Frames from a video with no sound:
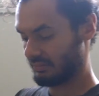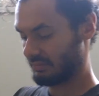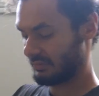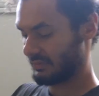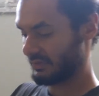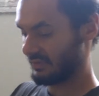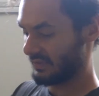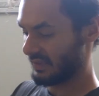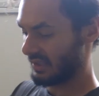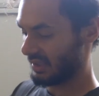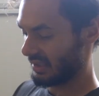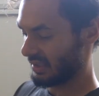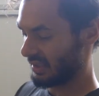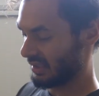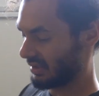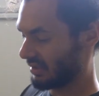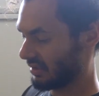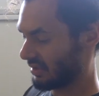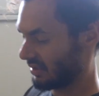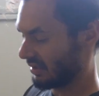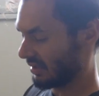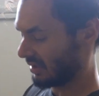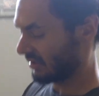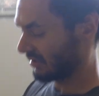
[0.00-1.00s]

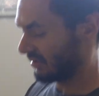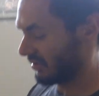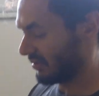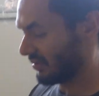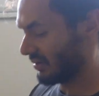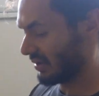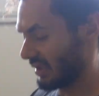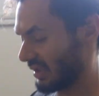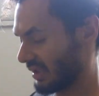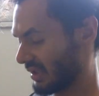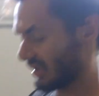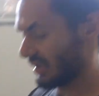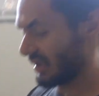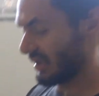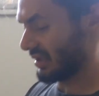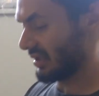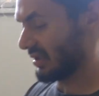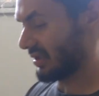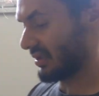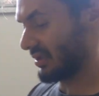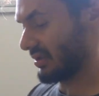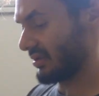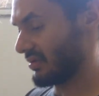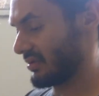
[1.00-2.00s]
vintage enthusiast
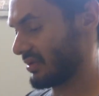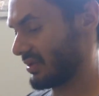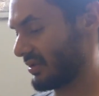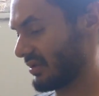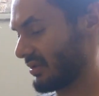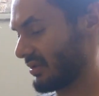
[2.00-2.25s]
isn't going